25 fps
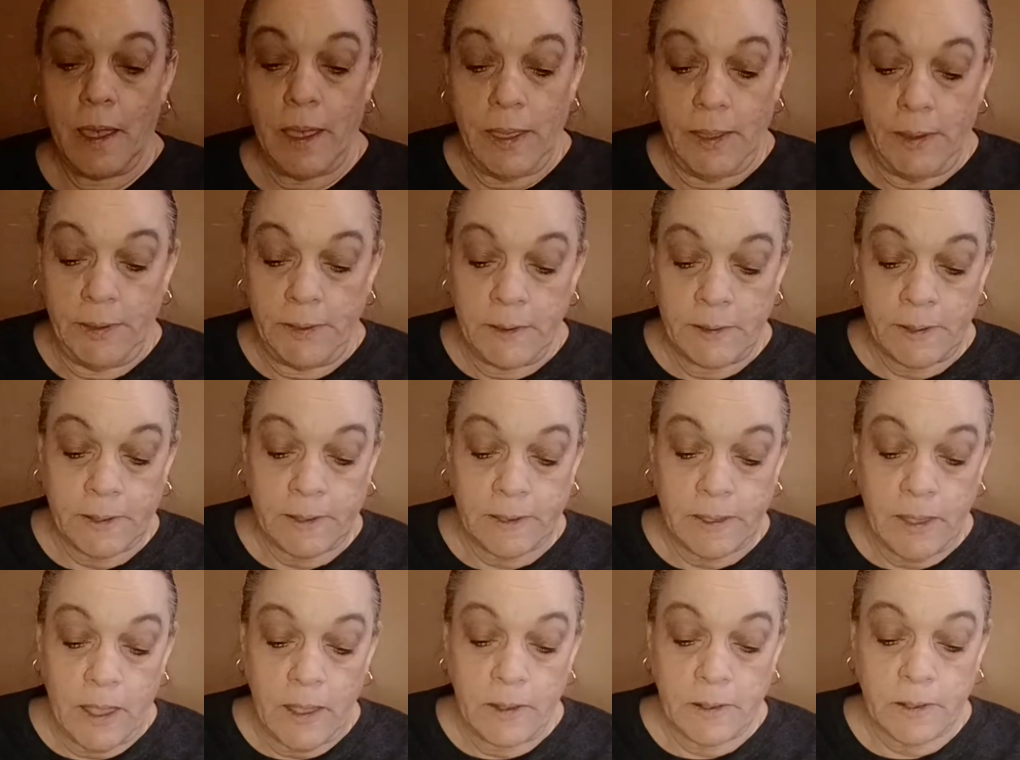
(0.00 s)
And it
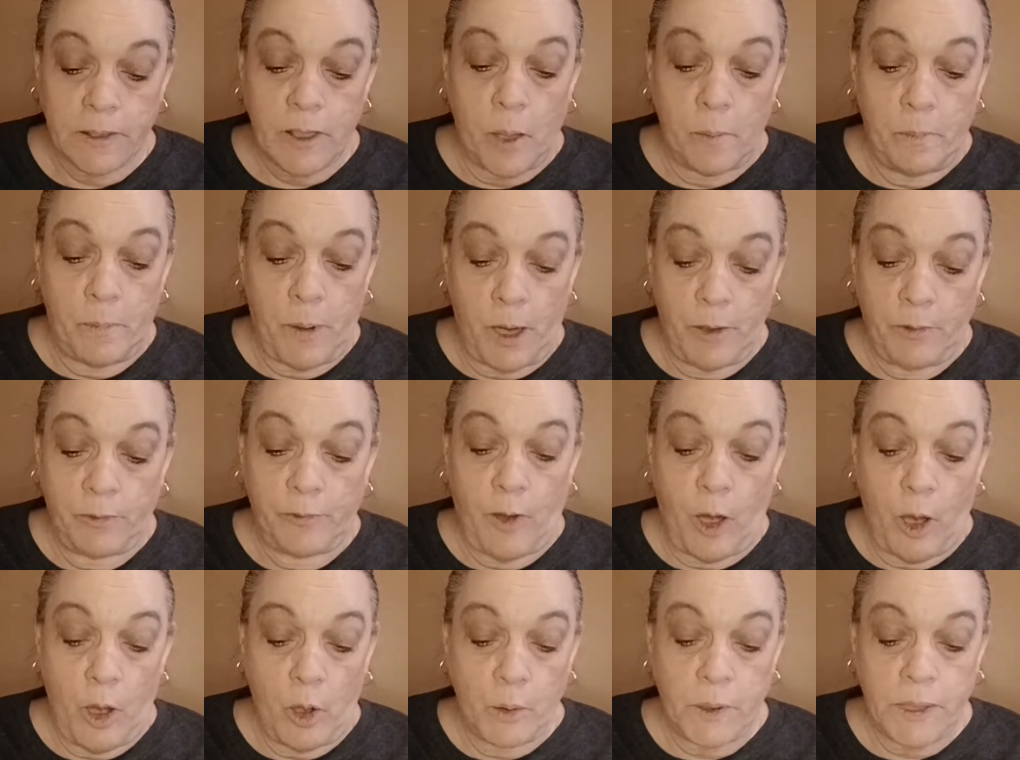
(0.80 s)
says, above
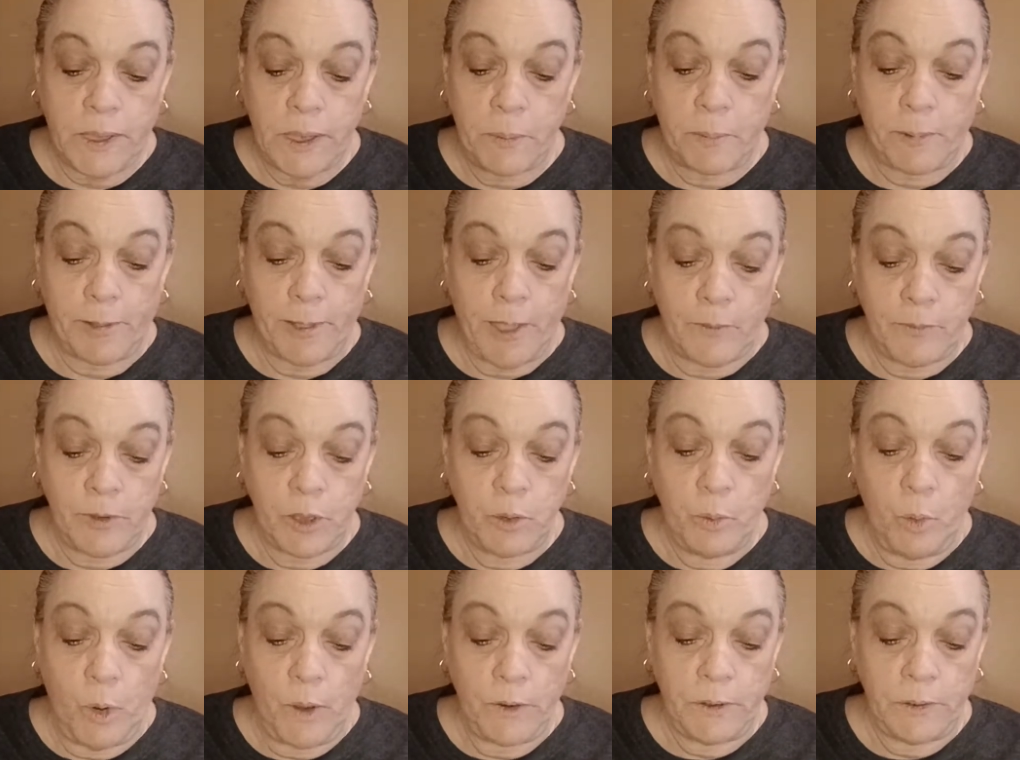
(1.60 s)
all, keep
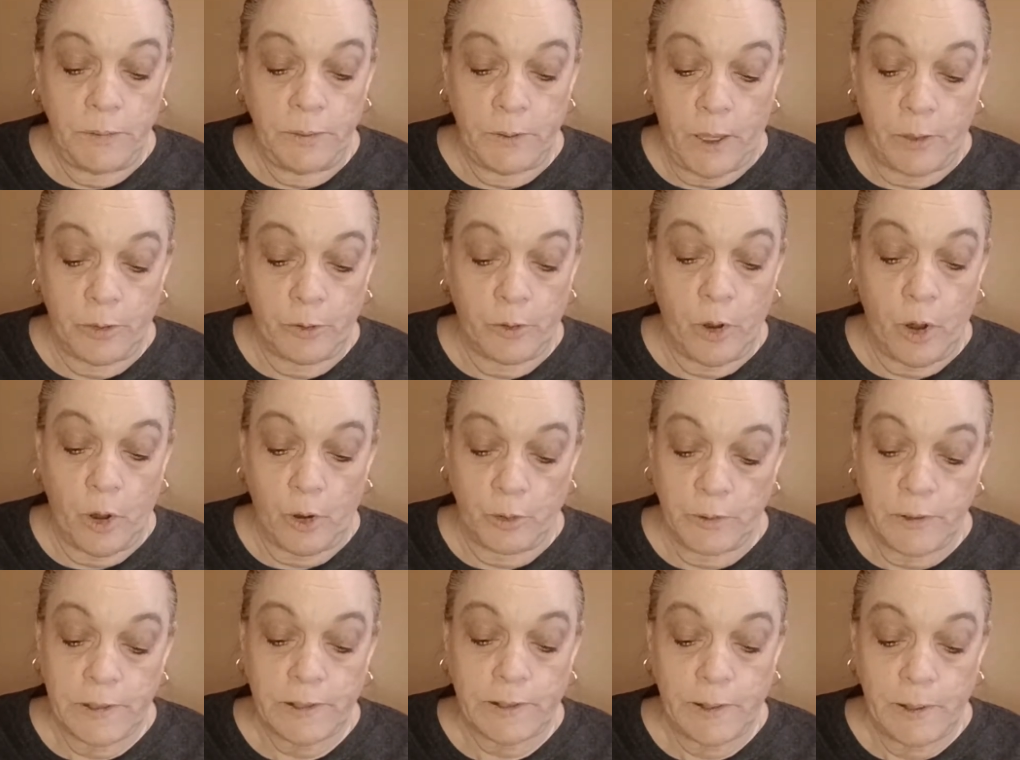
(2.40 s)
loving one another
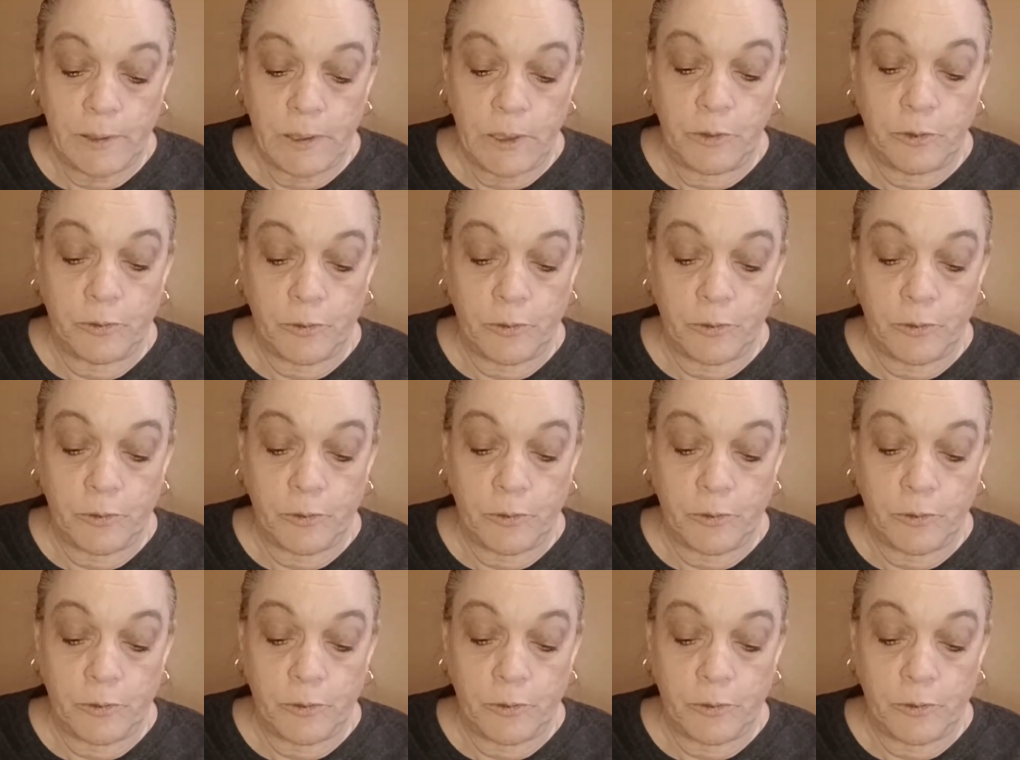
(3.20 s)
earnestly,